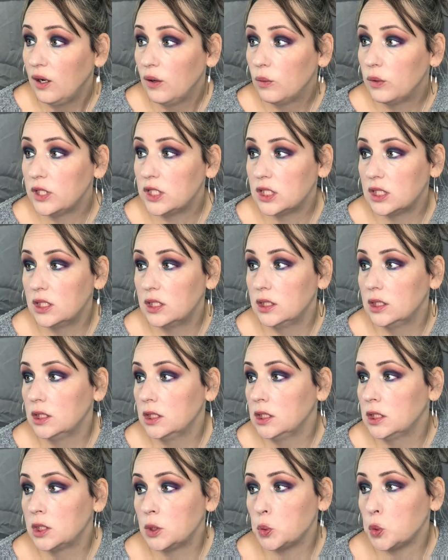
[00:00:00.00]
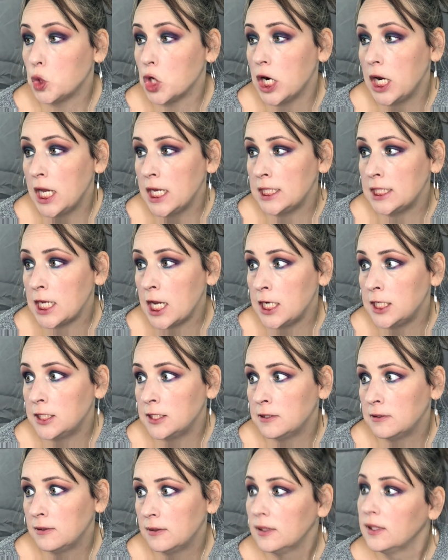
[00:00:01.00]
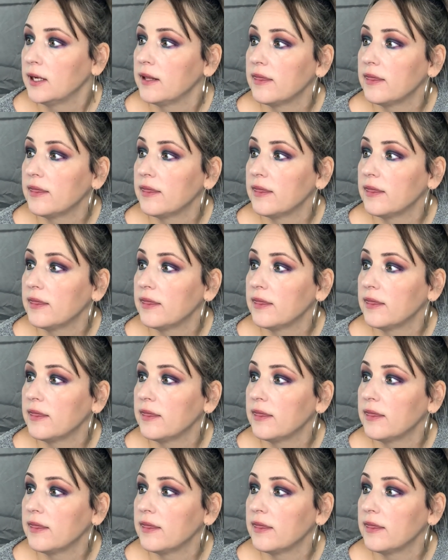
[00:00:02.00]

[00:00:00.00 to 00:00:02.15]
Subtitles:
which is, what is that?